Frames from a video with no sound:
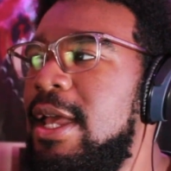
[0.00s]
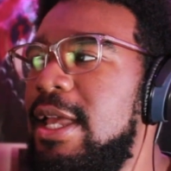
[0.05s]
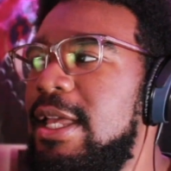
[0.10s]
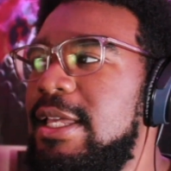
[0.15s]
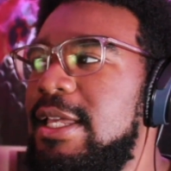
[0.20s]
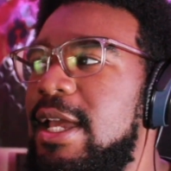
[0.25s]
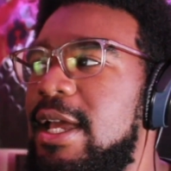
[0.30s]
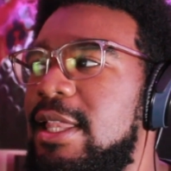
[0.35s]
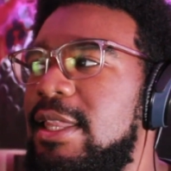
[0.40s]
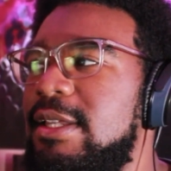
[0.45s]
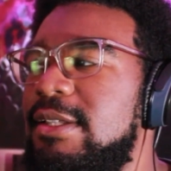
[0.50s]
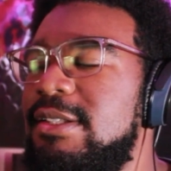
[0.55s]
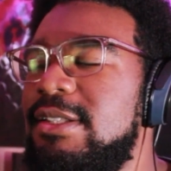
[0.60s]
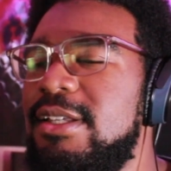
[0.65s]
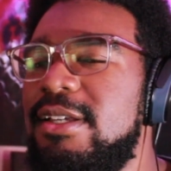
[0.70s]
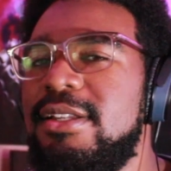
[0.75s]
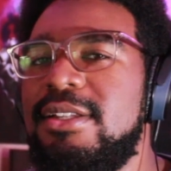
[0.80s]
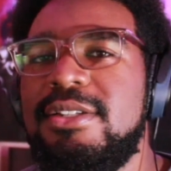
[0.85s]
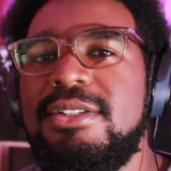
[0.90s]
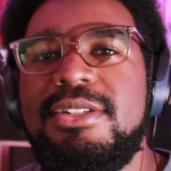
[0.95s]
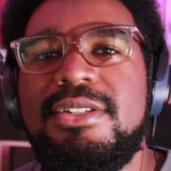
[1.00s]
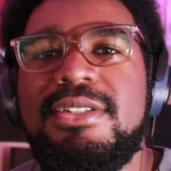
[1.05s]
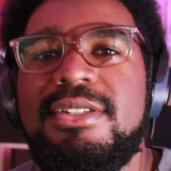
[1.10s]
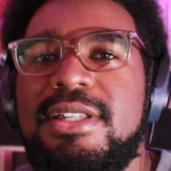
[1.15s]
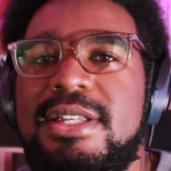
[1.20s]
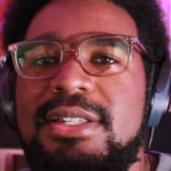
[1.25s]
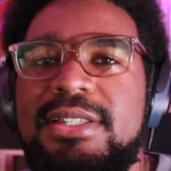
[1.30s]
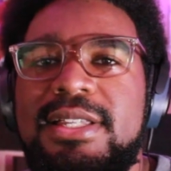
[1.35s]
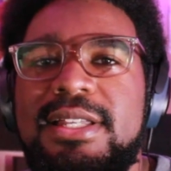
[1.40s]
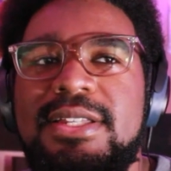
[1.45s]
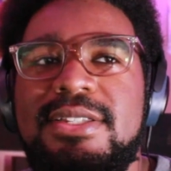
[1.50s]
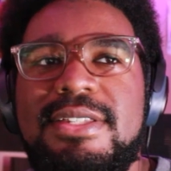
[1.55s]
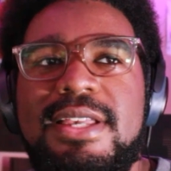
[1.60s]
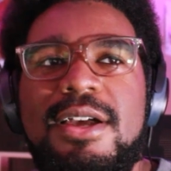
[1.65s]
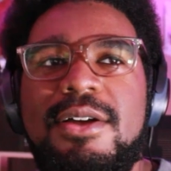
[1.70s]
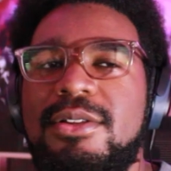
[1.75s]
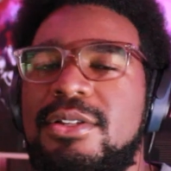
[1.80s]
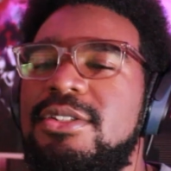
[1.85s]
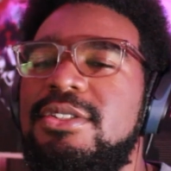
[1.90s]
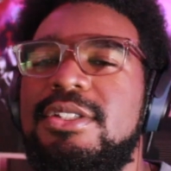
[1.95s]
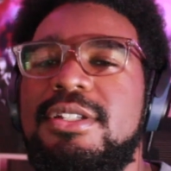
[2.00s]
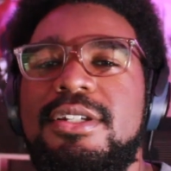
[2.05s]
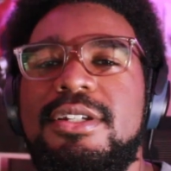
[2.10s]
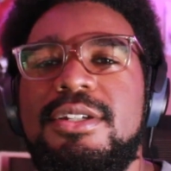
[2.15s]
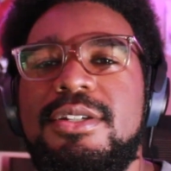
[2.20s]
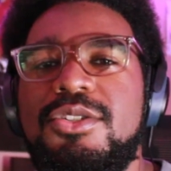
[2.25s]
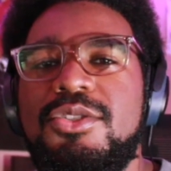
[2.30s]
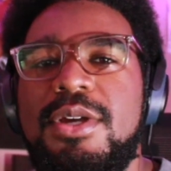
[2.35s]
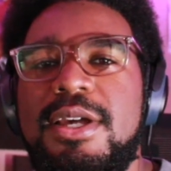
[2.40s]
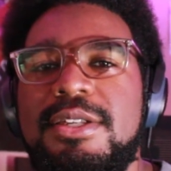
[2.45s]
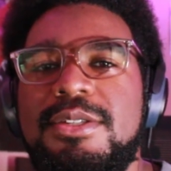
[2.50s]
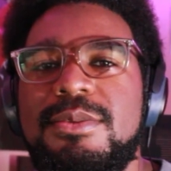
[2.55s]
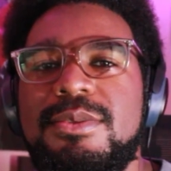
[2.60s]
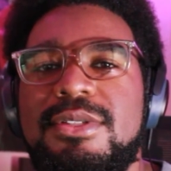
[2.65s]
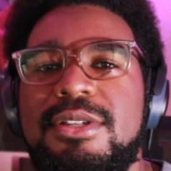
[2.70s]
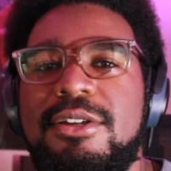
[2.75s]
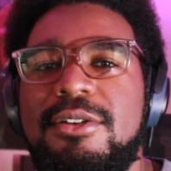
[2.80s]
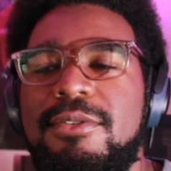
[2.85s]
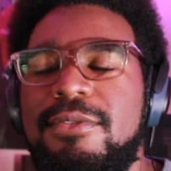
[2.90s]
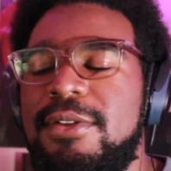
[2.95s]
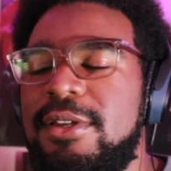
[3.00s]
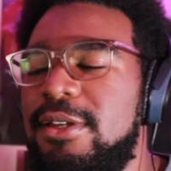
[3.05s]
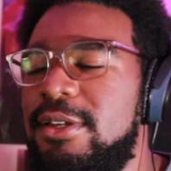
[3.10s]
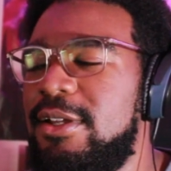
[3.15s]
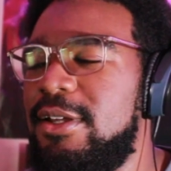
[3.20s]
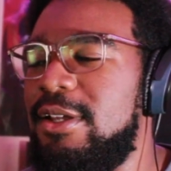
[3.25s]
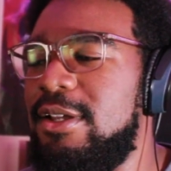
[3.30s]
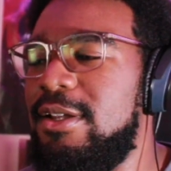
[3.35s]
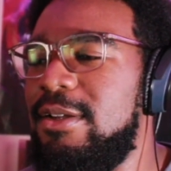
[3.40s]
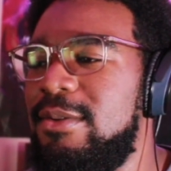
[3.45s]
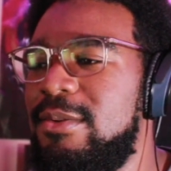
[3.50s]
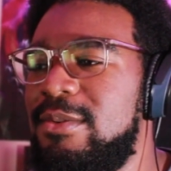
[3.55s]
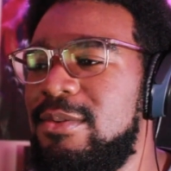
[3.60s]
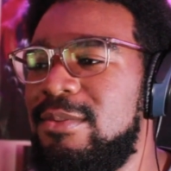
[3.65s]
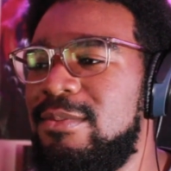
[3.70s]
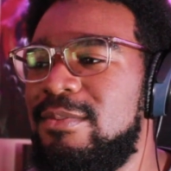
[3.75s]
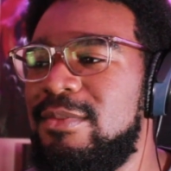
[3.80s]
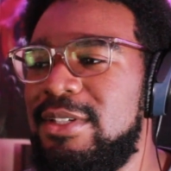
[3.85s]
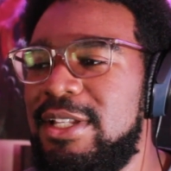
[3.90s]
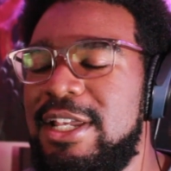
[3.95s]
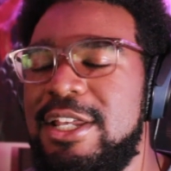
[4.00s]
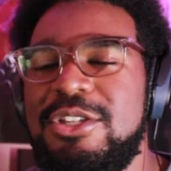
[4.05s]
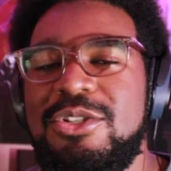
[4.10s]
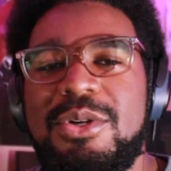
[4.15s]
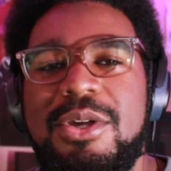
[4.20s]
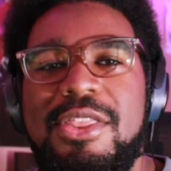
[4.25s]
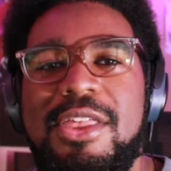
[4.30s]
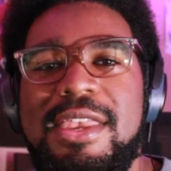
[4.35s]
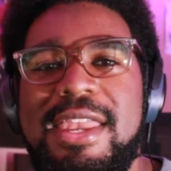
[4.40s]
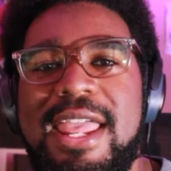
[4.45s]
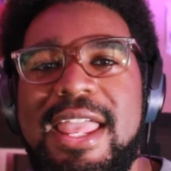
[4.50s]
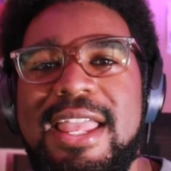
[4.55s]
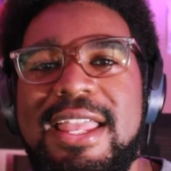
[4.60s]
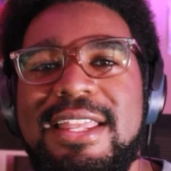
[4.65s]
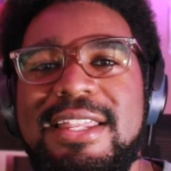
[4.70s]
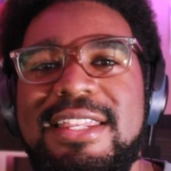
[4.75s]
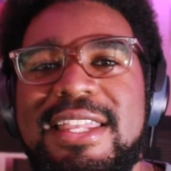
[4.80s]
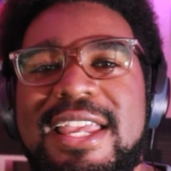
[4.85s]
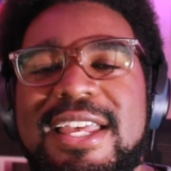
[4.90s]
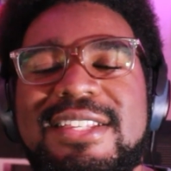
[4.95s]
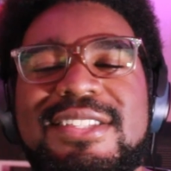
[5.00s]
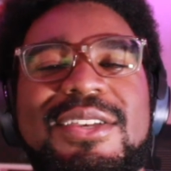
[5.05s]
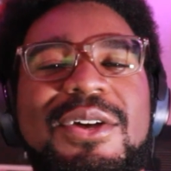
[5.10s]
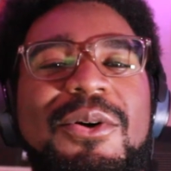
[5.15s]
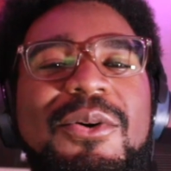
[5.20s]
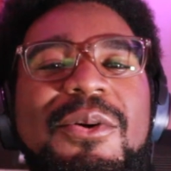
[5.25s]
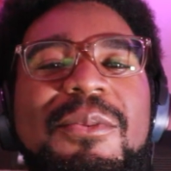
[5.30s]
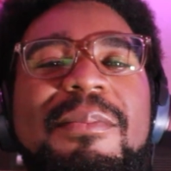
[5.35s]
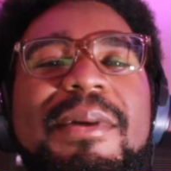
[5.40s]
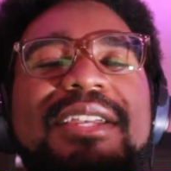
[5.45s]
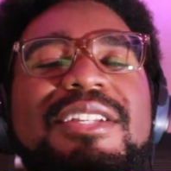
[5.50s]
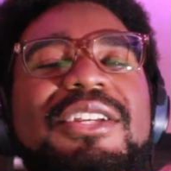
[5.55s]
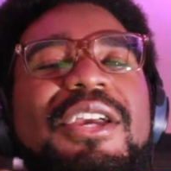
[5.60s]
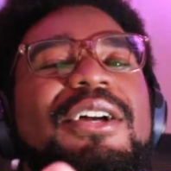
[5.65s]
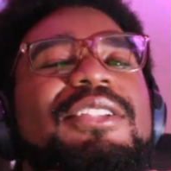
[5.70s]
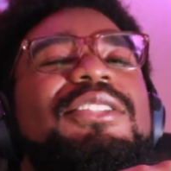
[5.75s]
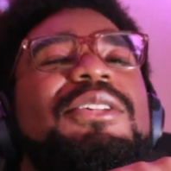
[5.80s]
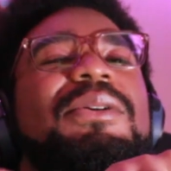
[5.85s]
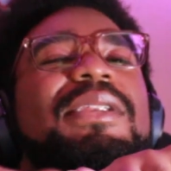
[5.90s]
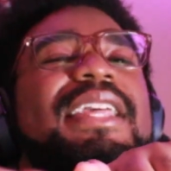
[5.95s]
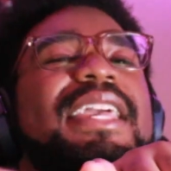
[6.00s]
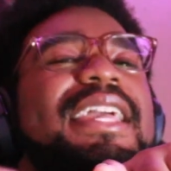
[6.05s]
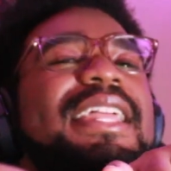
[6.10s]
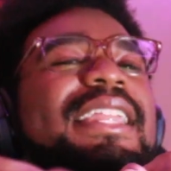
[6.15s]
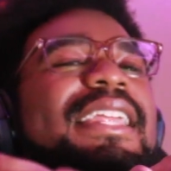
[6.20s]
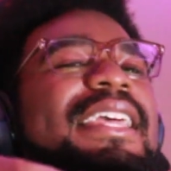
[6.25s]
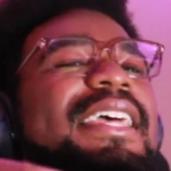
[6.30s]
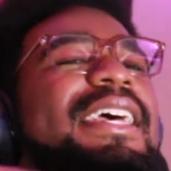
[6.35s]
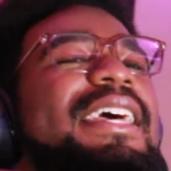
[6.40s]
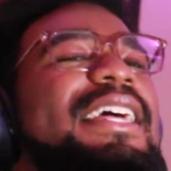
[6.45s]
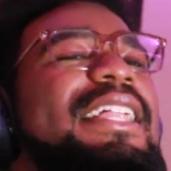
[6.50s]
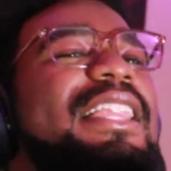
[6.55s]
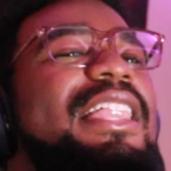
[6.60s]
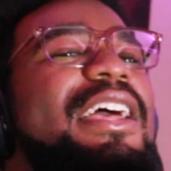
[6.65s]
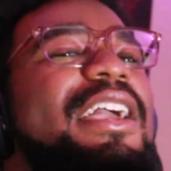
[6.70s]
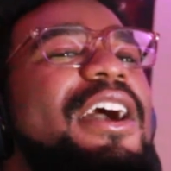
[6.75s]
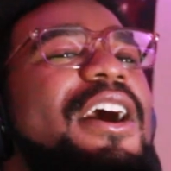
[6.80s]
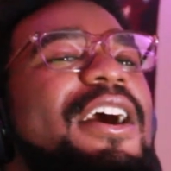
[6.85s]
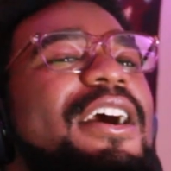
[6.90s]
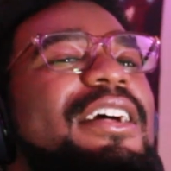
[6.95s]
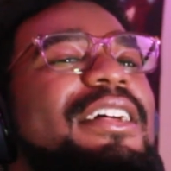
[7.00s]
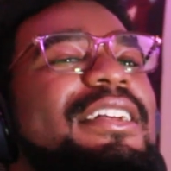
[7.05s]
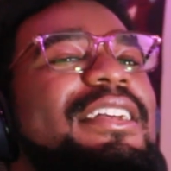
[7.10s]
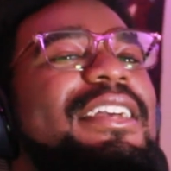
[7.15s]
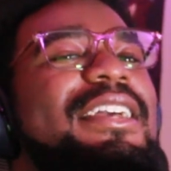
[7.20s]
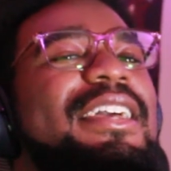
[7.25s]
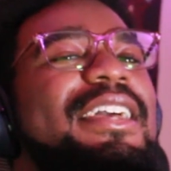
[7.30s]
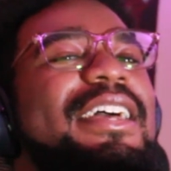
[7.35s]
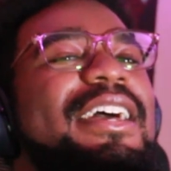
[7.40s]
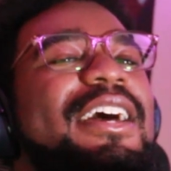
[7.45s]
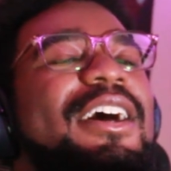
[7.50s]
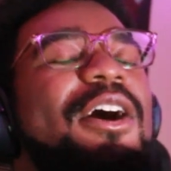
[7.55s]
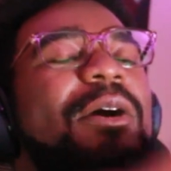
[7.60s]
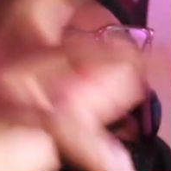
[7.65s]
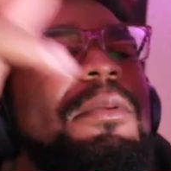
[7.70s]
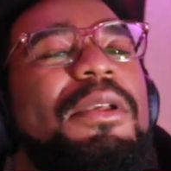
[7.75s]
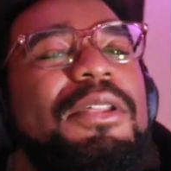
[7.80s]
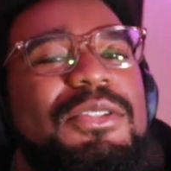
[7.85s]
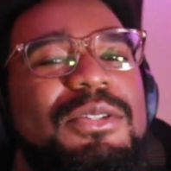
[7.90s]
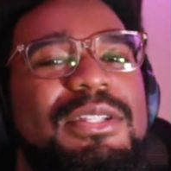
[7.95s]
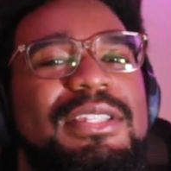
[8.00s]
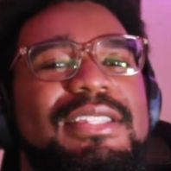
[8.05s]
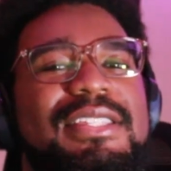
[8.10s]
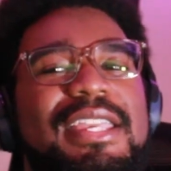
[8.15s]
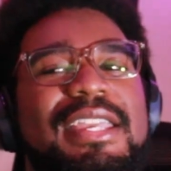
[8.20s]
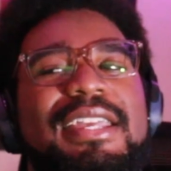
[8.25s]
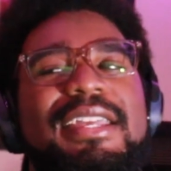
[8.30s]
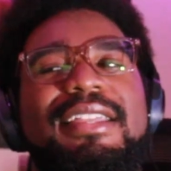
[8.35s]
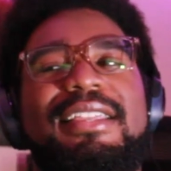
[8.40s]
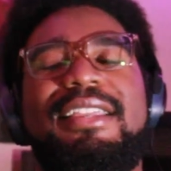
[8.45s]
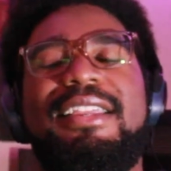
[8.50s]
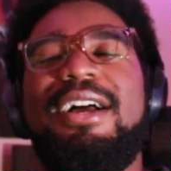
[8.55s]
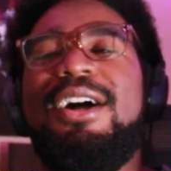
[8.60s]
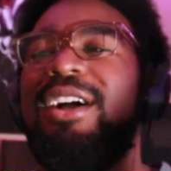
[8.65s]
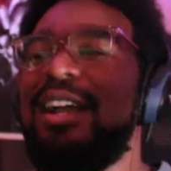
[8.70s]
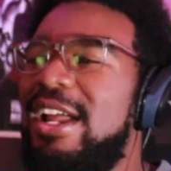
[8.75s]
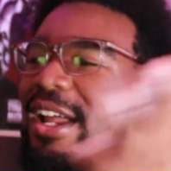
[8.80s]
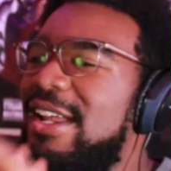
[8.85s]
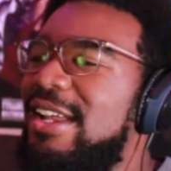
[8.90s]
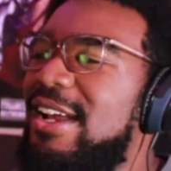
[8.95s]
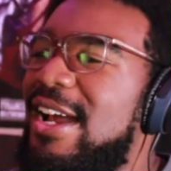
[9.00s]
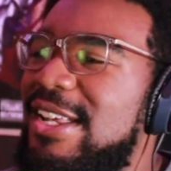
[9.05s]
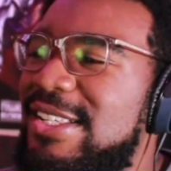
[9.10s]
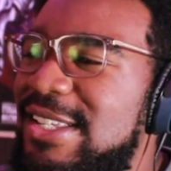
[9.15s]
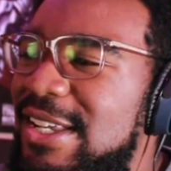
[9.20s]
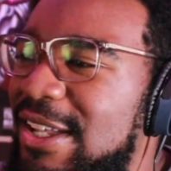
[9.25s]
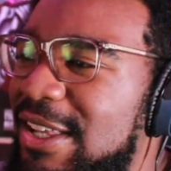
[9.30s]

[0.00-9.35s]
yeah let's uh let's just test things out let's uh try some stuff and uh enjoy the day yeah so make sure y'all tune in love y'all hope you enjoyed the skit okay I'll see